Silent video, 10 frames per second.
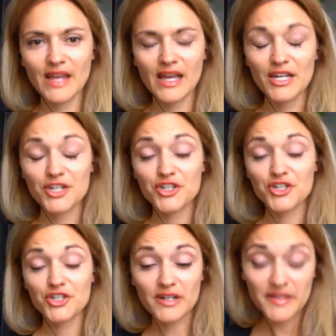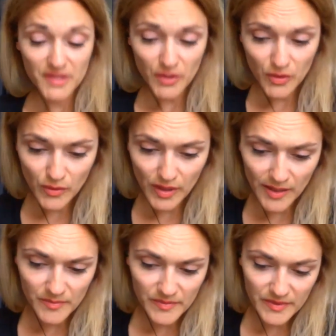Sure.
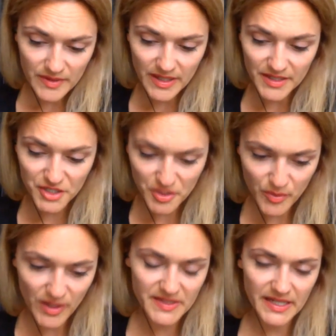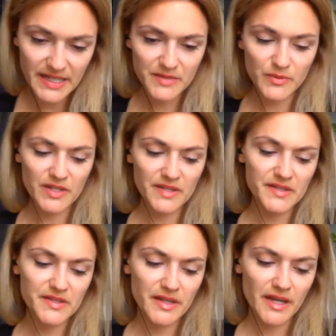So the audition process
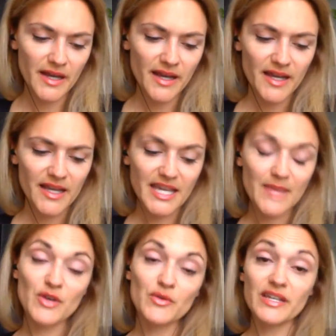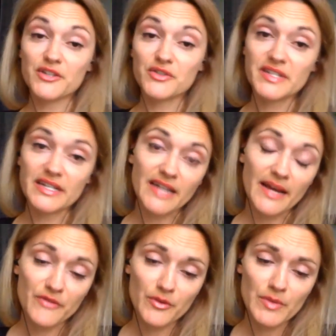it came at a really interesting
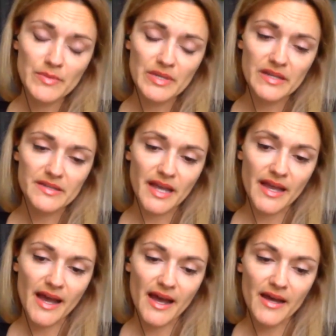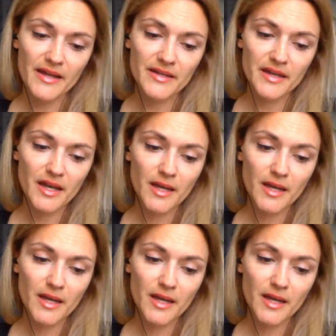time for me because I had